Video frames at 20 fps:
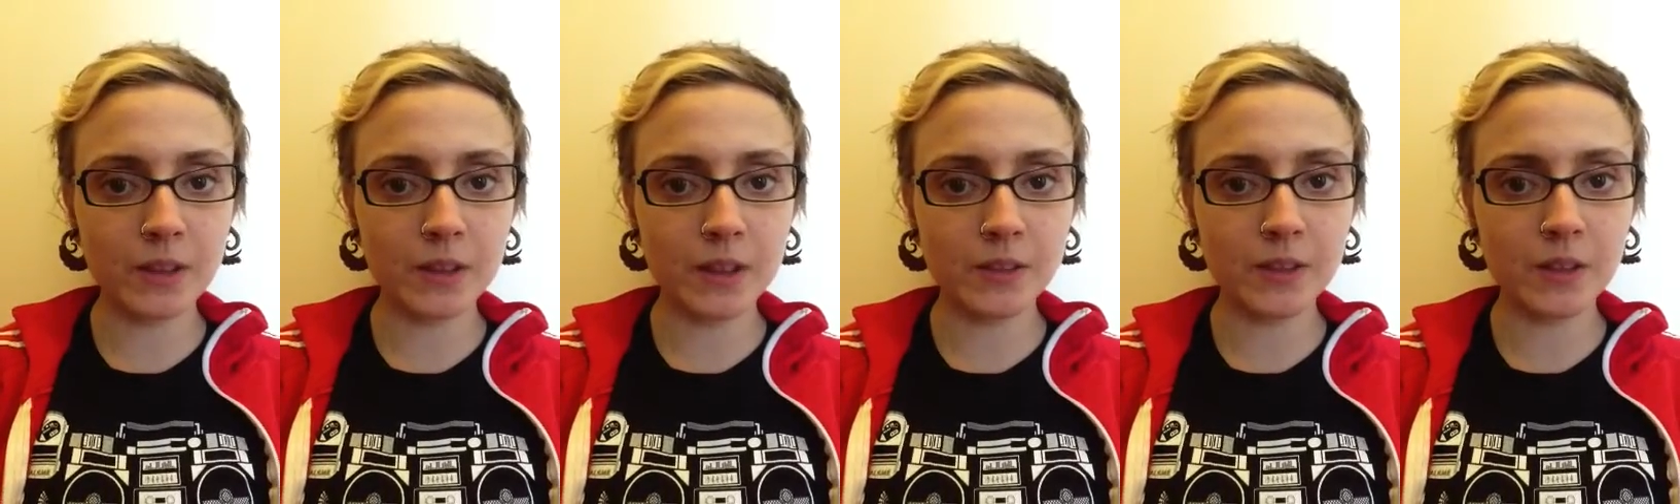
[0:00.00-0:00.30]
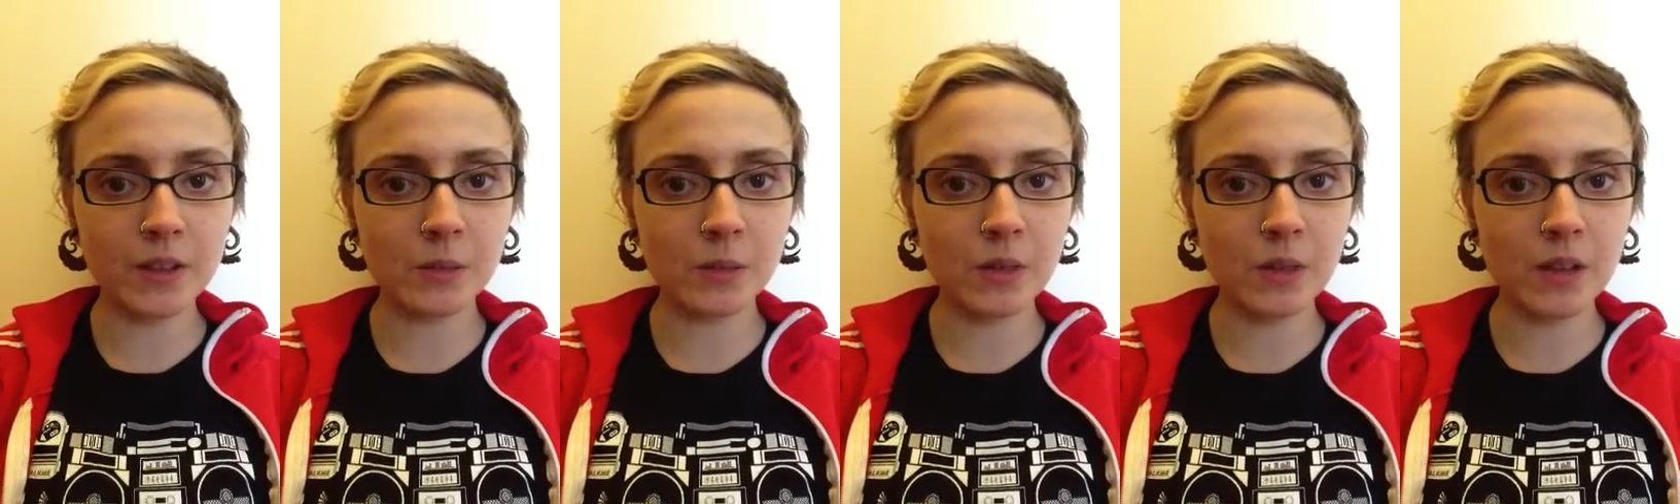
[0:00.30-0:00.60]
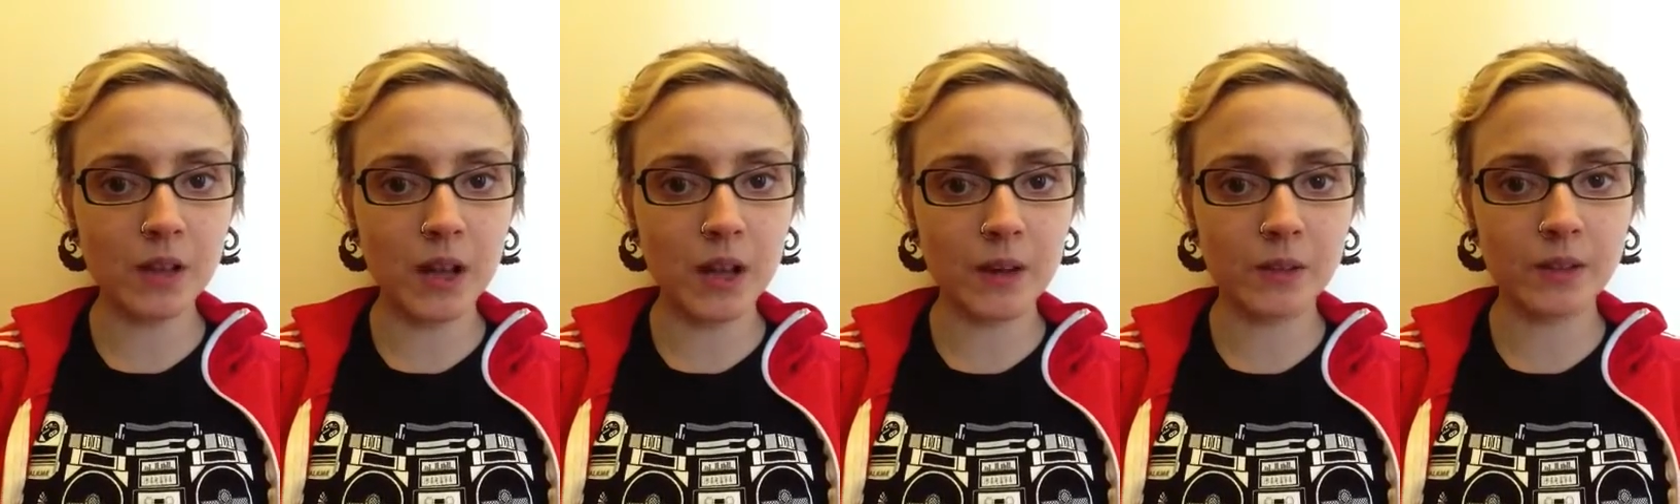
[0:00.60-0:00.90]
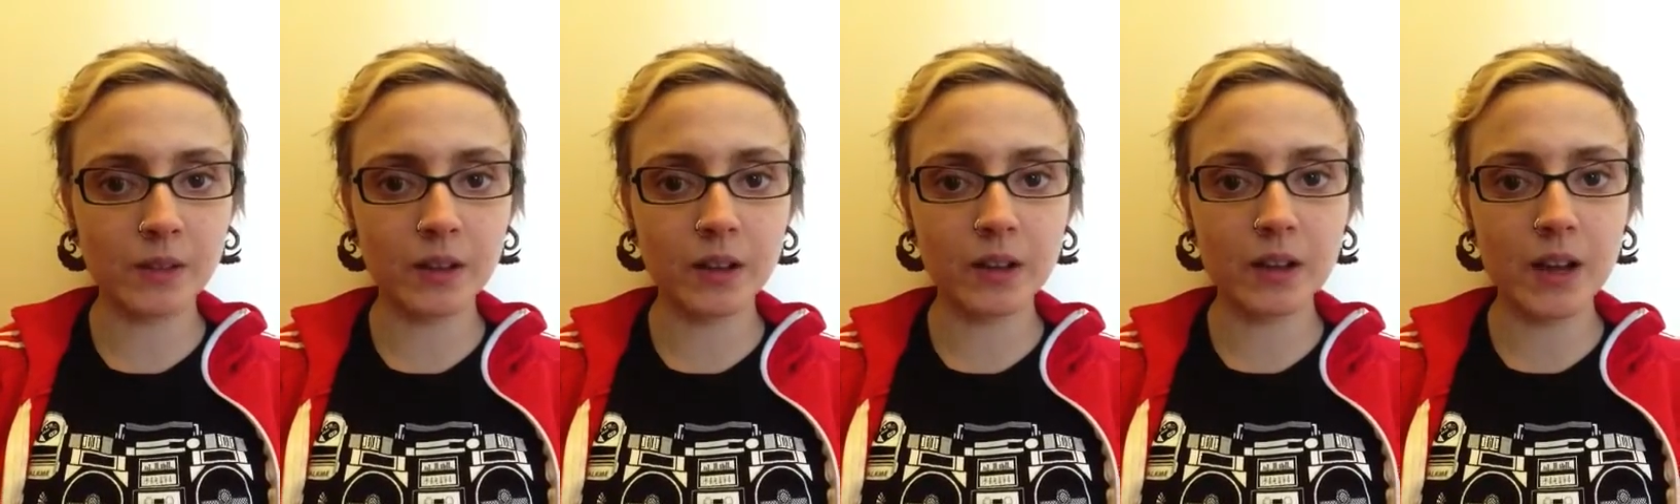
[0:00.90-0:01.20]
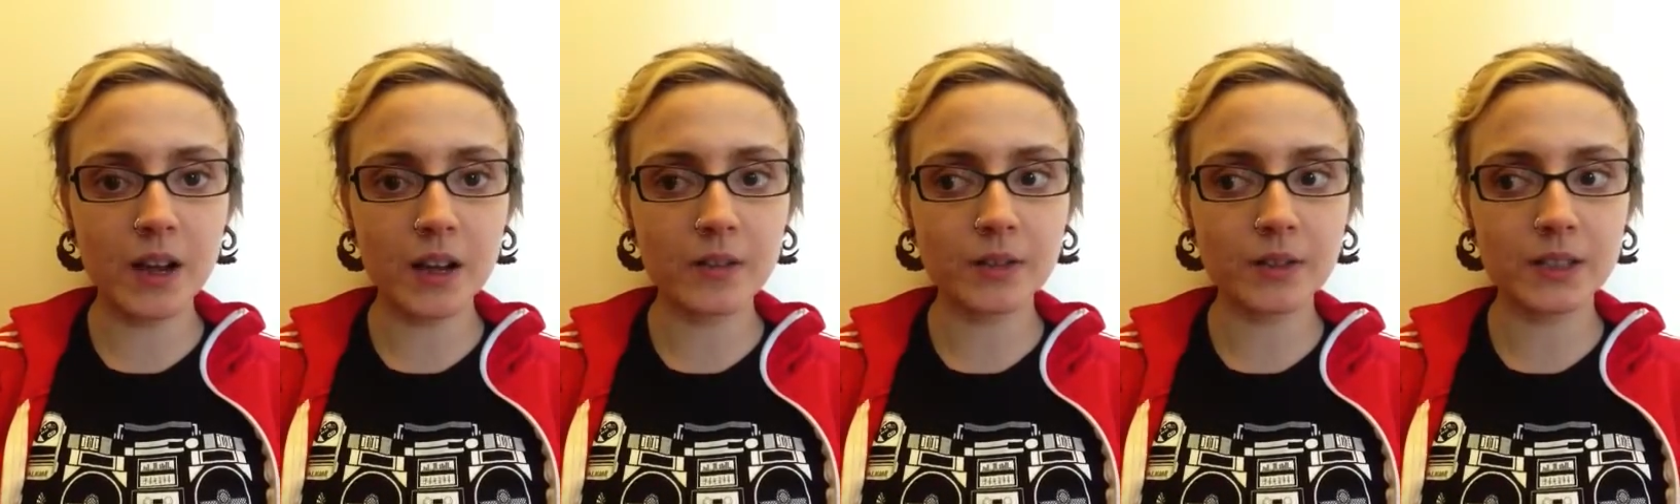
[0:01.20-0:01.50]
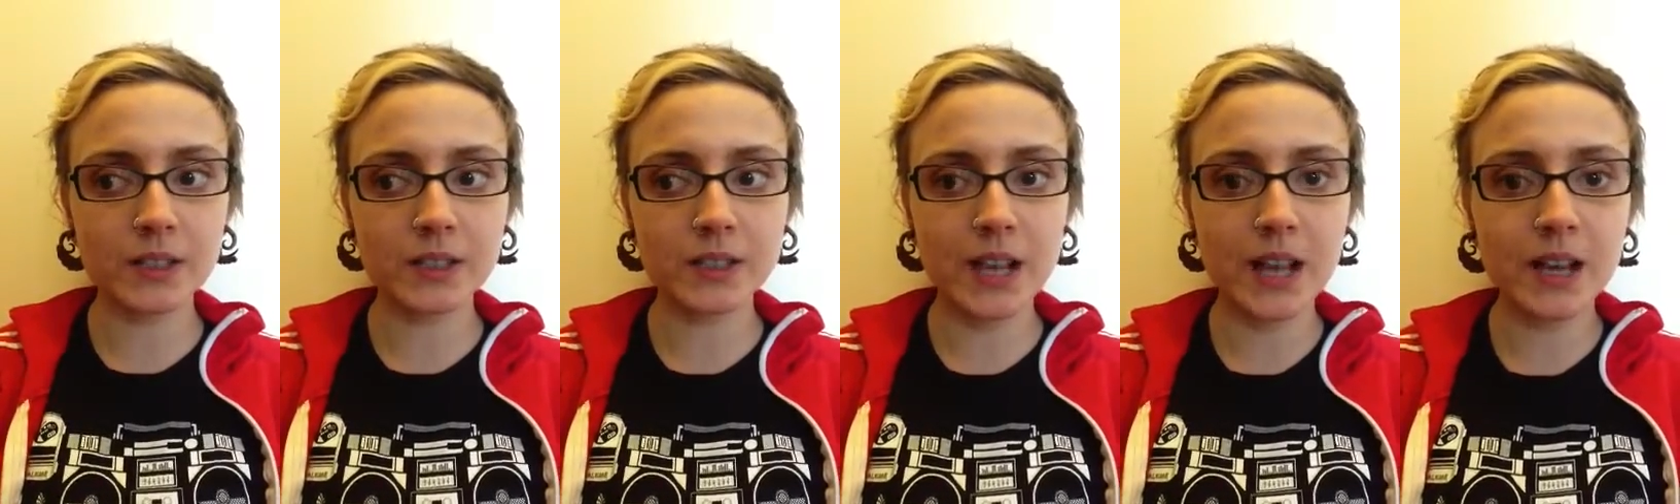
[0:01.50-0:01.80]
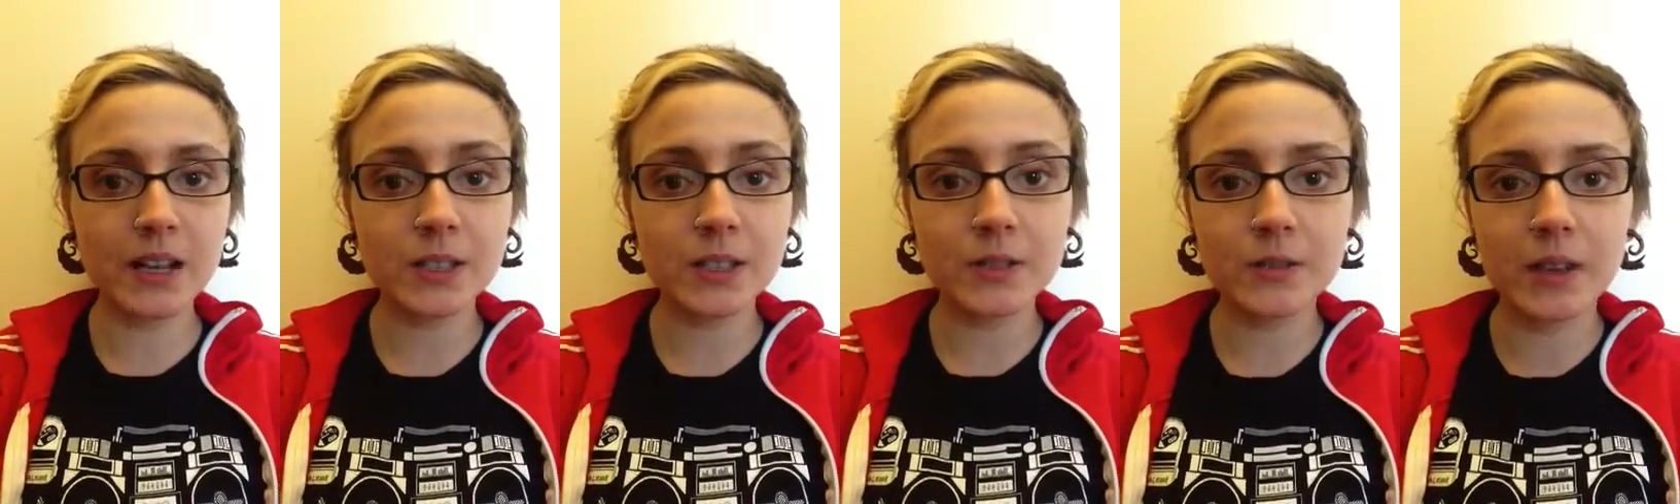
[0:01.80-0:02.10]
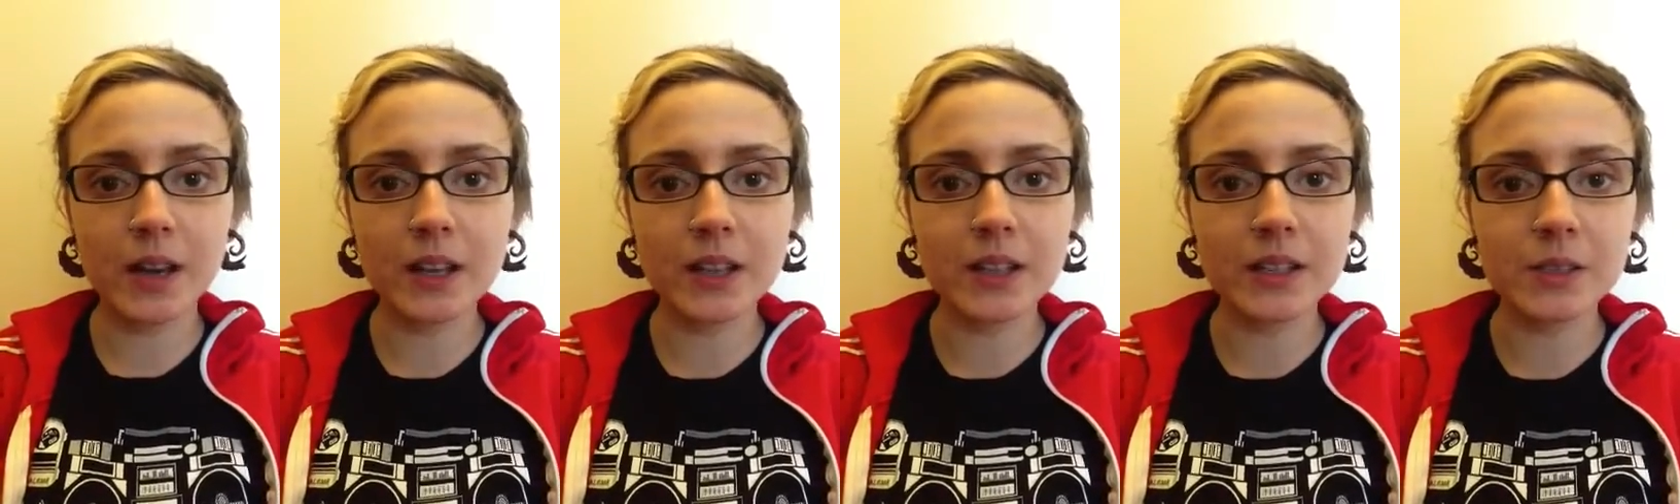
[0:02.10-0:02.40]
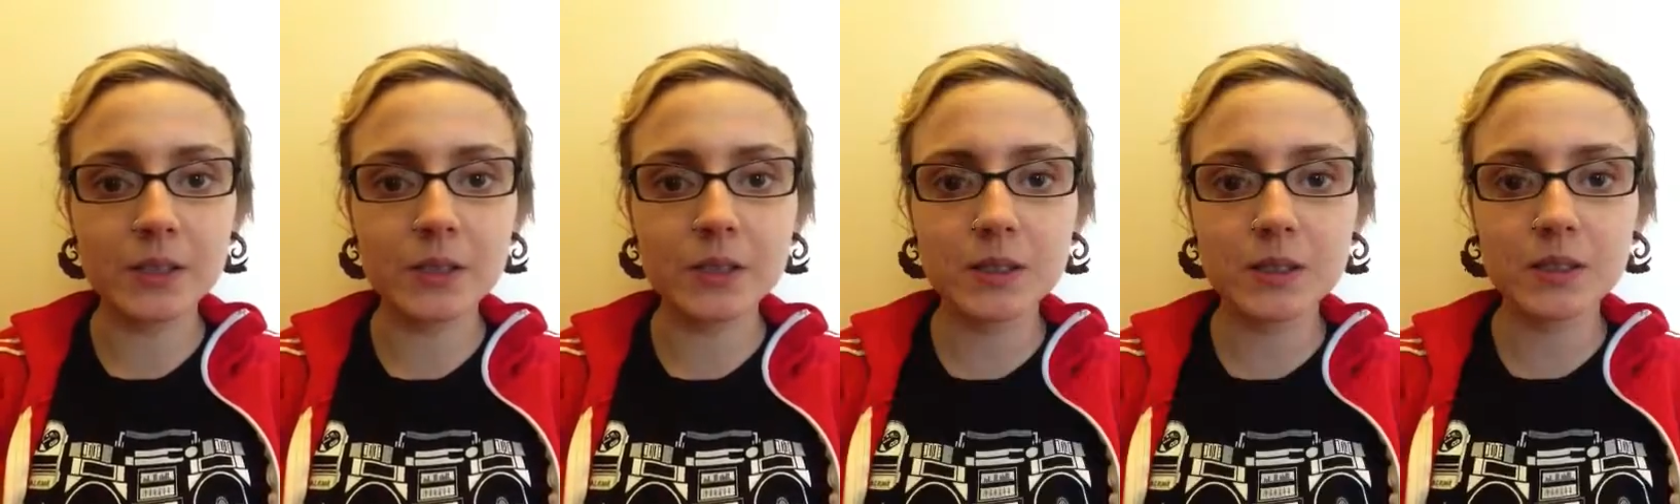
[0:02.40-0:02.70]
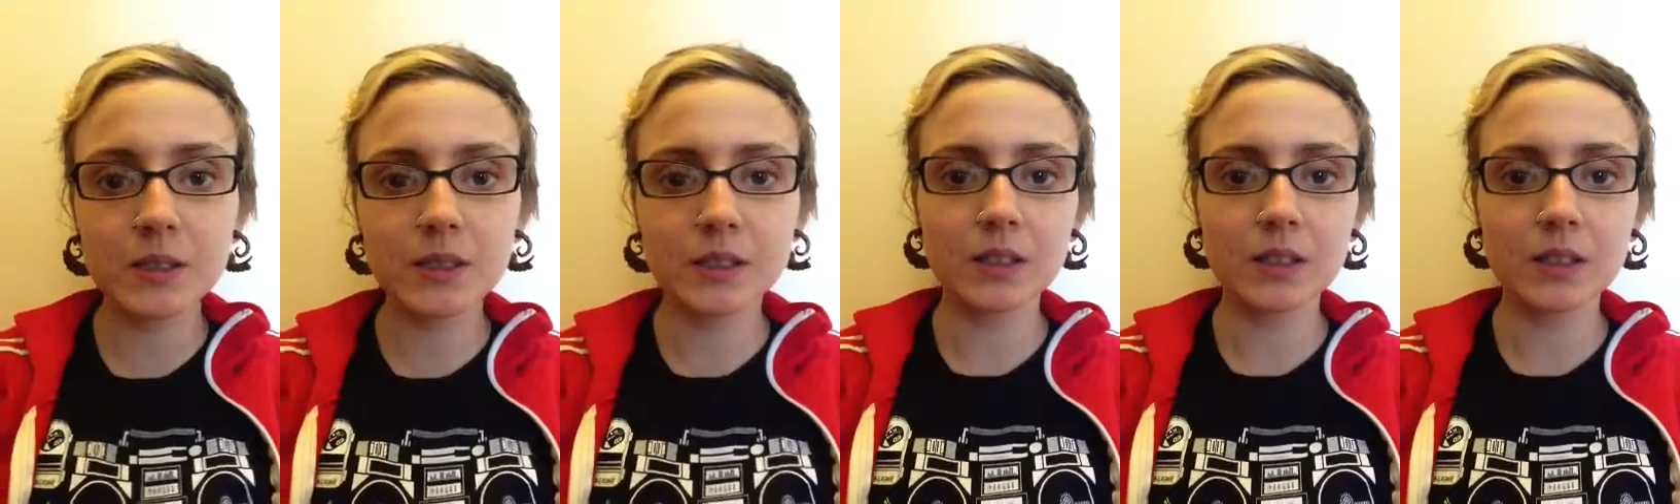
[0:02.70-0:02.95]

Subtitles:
nothing will ever satisfy us.